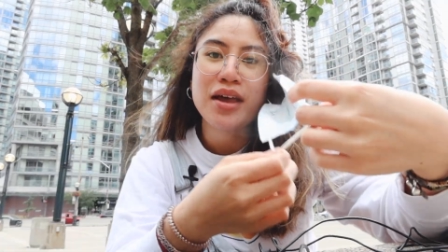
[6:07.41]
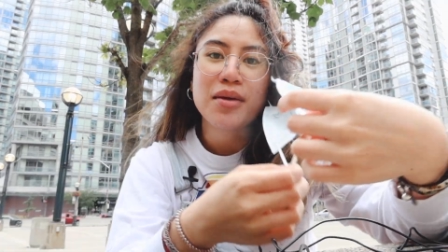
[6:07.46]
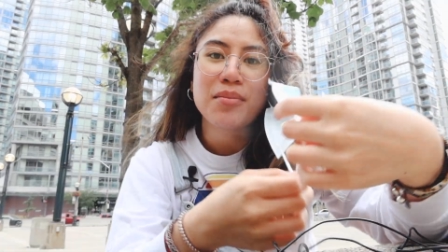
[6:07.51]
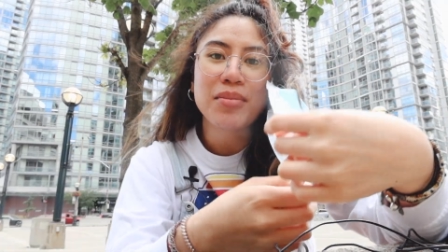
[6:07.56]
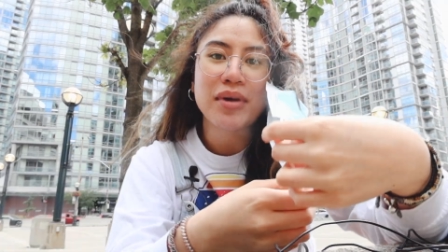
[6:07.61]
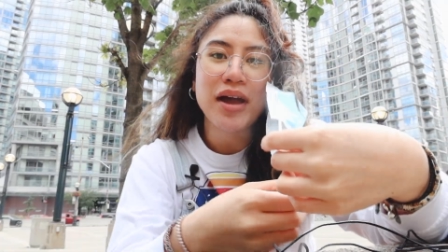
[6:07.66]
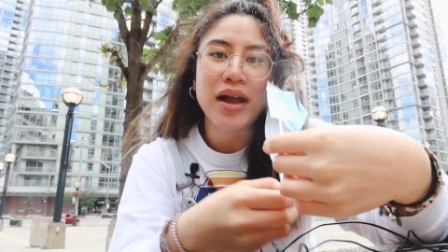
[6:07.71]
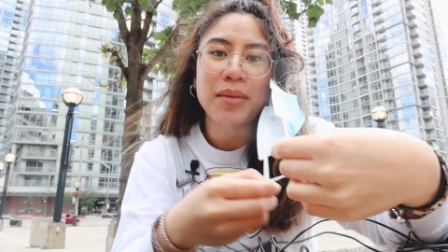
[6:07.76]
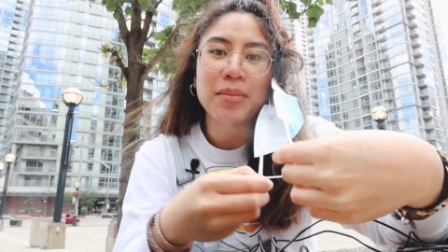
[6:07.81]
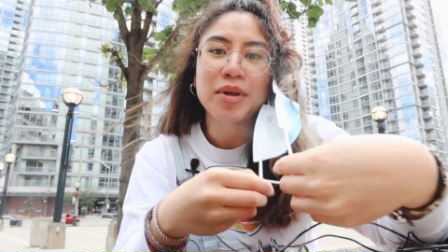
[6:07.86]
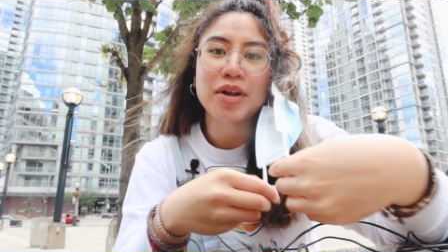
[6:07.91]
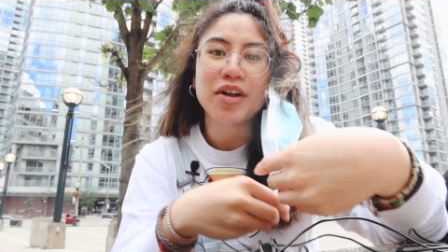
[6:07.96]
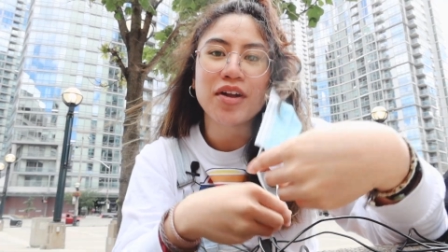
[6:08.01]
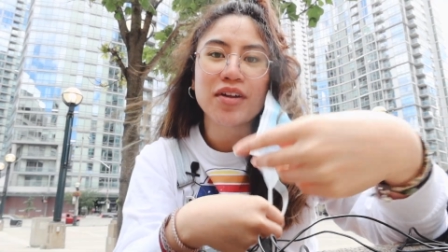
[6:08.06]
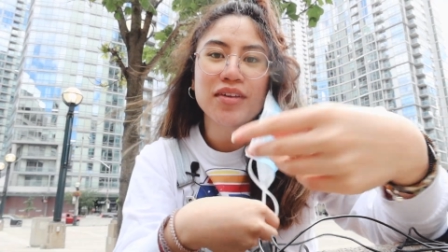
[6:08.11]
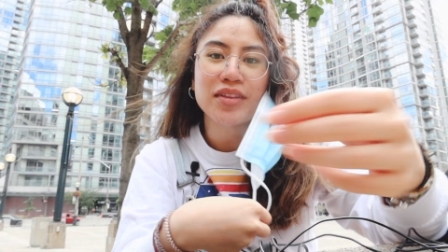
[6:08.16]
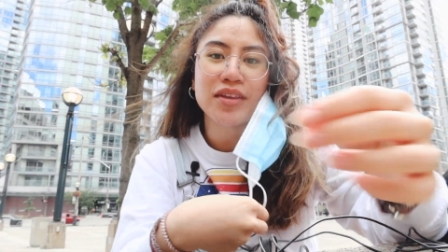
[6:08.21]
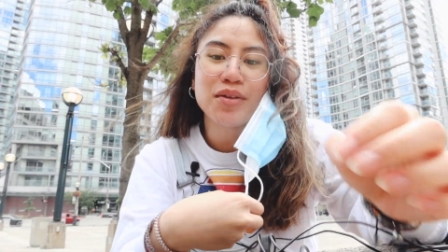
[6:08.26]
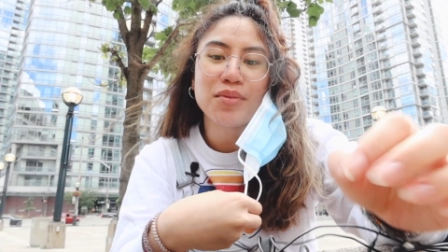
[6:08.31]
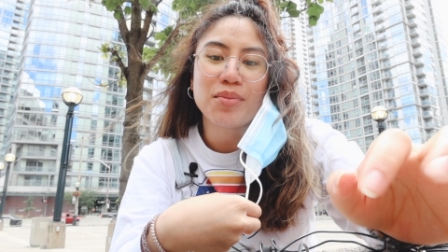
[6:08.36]
but I'm
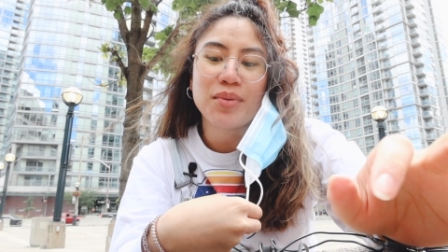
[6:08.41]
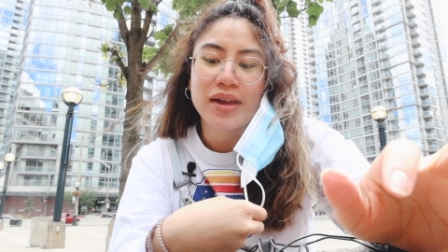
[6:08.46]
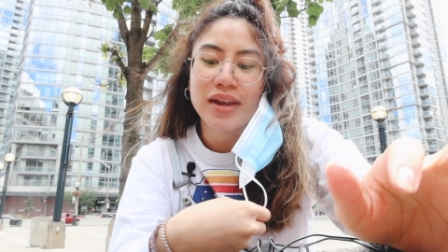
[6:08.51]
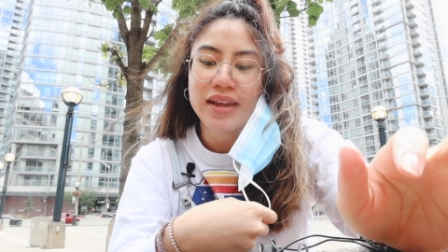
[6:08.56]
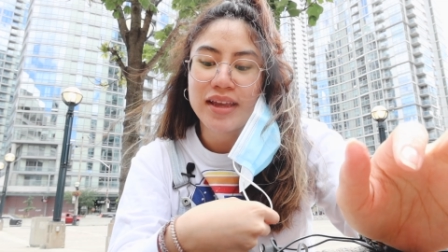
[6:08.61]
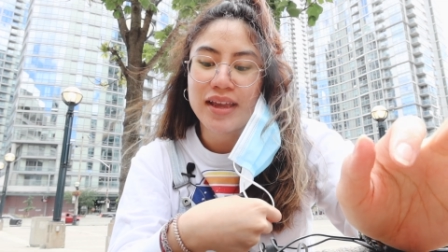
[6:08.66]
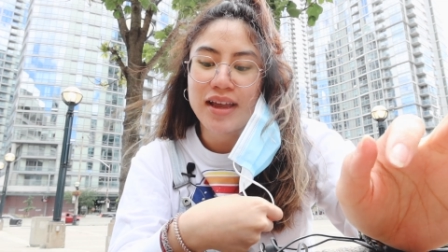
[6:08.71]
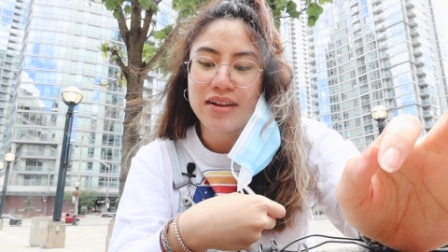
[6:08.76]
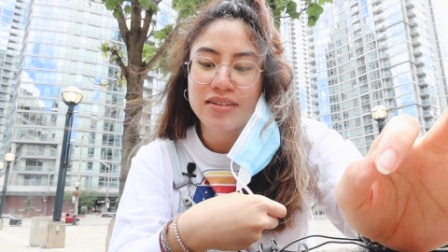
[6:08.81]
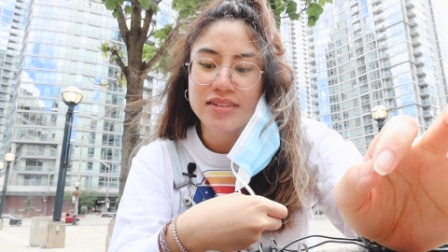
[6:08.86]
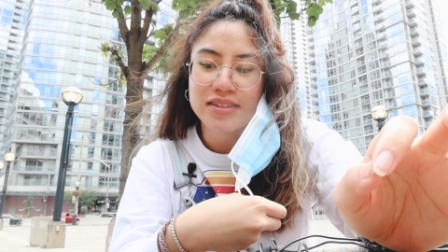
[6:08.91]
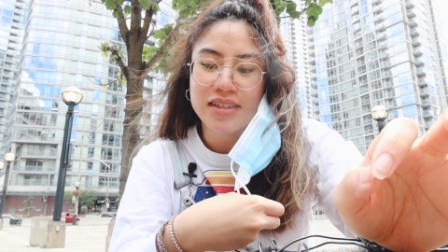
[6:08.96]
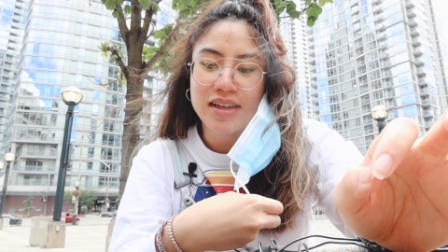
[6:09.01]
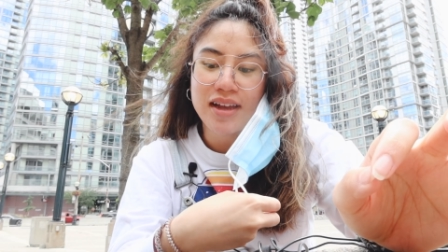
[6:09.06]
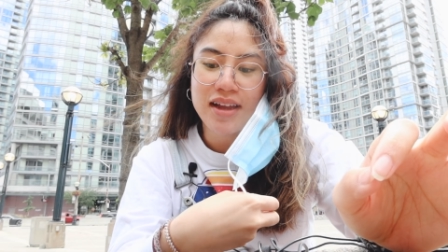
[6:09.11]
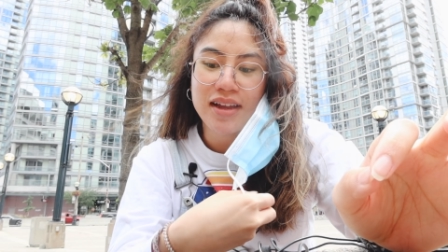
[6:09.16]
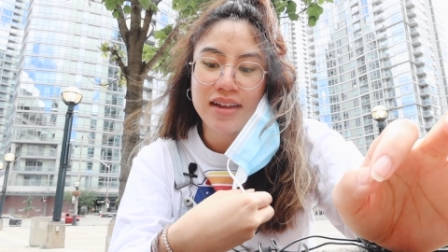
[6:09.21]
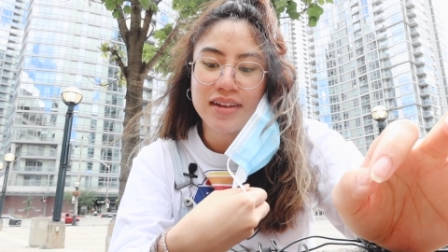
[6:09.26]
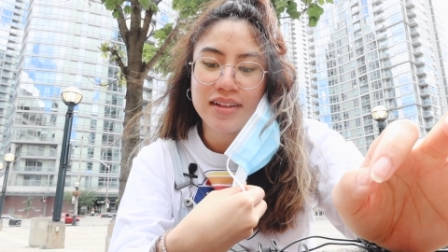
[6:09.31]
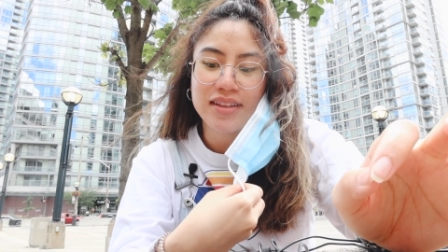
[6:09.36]
currently waiting
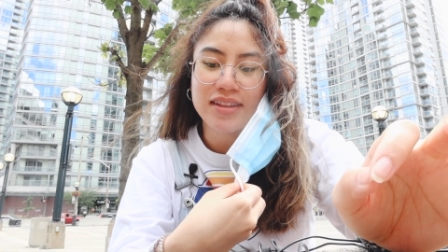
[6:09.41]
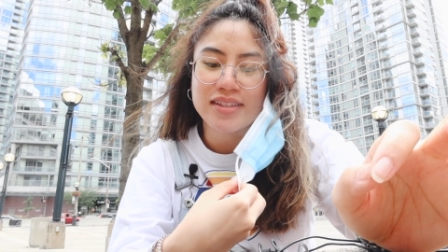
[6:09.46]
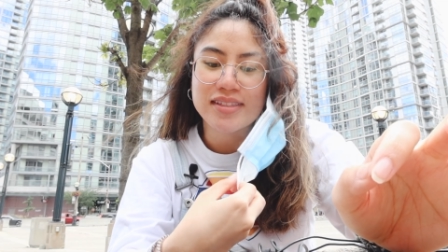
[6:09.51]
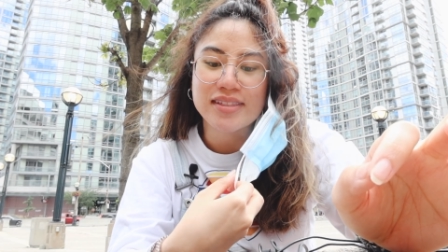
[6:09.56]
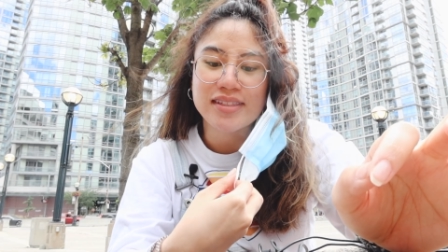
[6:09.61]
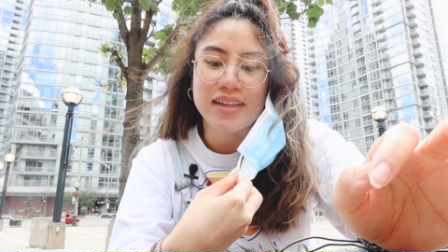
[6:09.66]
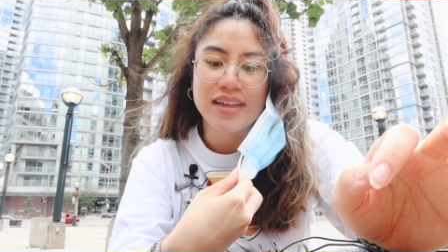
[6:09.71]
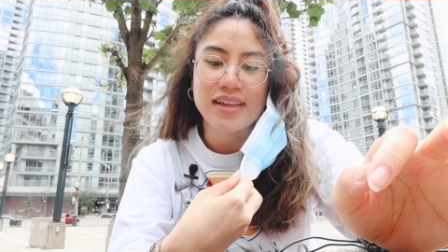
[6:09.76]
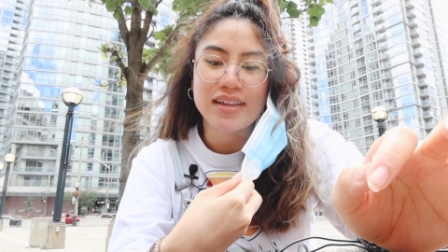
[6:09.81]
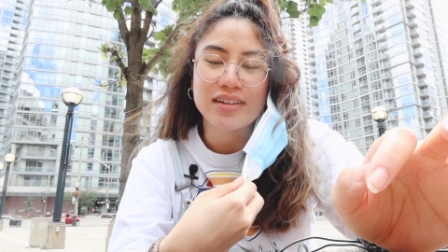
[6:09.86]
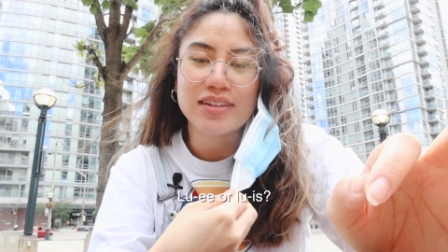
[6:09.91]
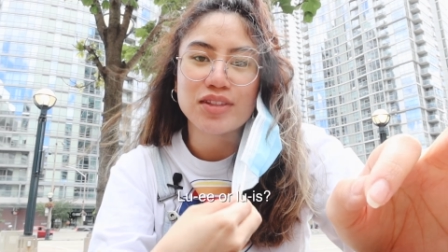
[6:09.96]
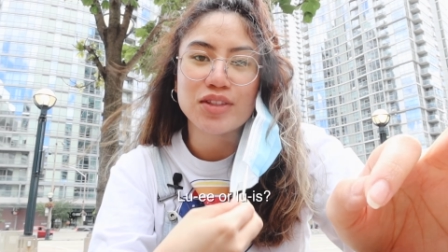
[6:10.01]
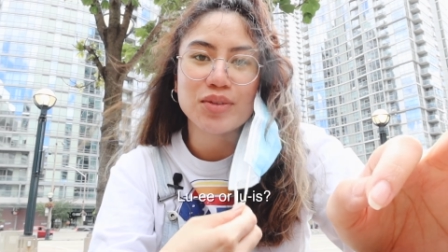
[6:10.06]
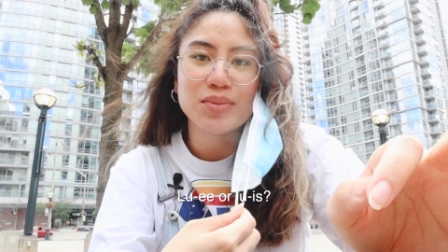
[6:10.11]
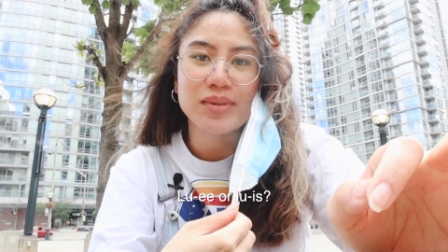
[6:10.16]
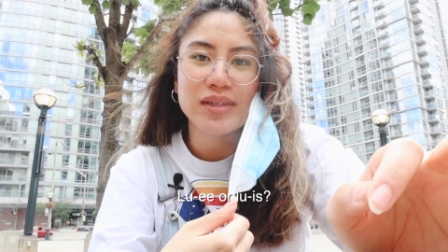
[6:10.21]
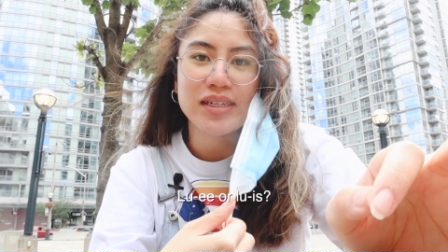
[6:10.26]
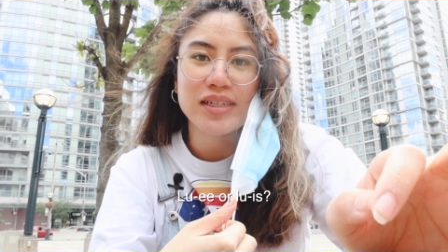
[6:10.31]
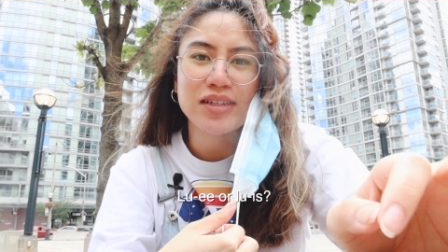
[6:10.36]
outside the Saint
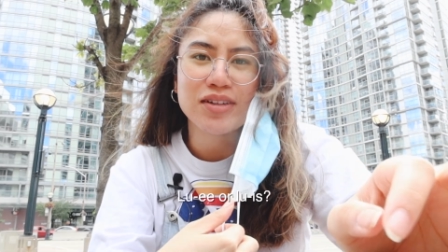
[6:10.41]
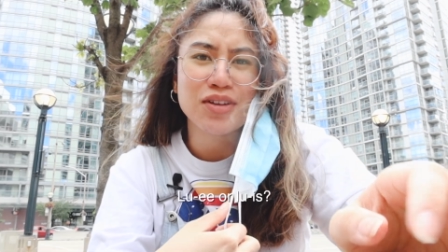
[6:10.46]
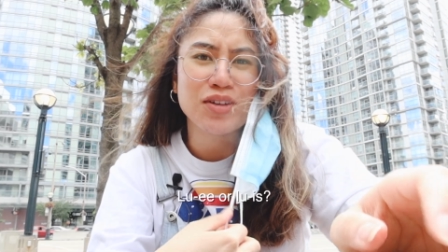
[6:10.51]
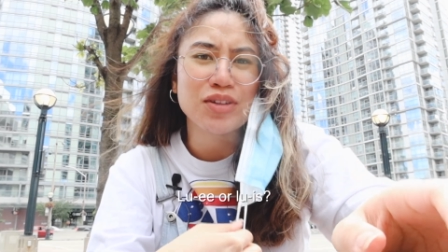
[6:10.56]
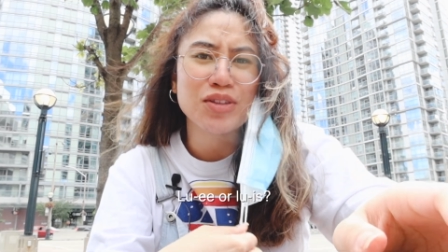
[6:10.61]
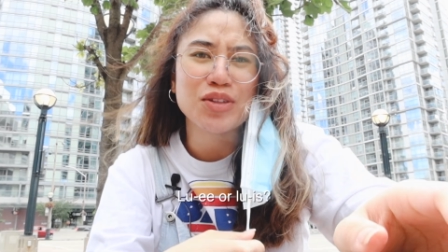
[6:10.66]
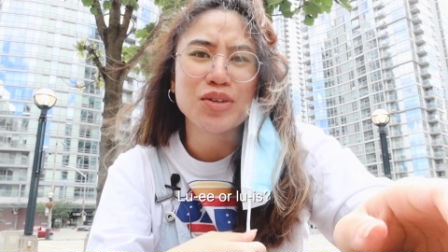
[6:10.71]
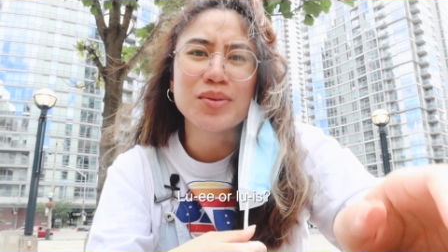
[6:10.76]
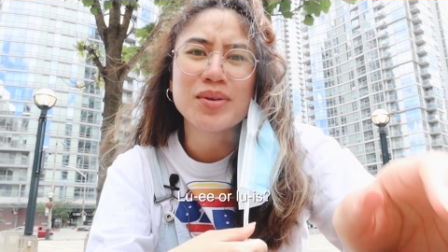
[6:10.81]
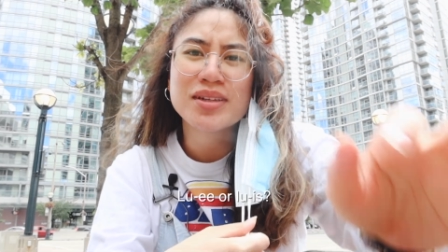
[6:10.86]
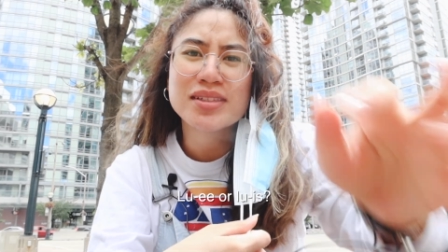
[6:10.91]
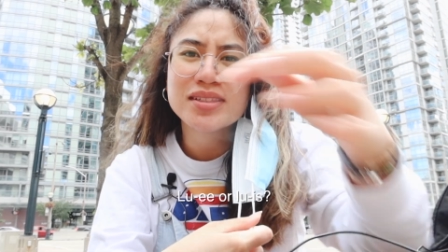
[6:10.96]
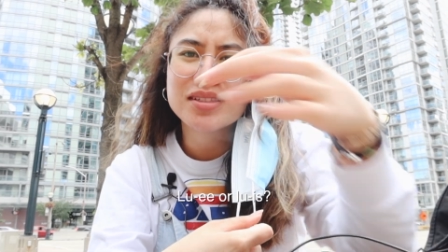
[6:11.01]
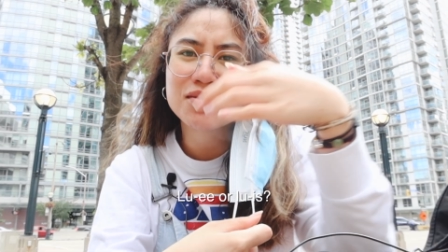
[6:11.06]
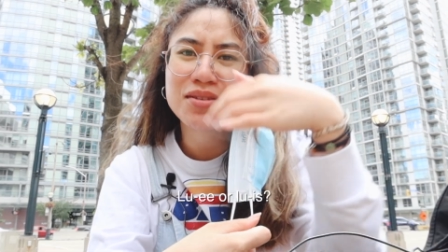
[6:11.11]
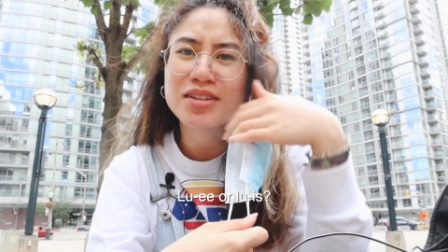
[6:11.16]
Louis or Louis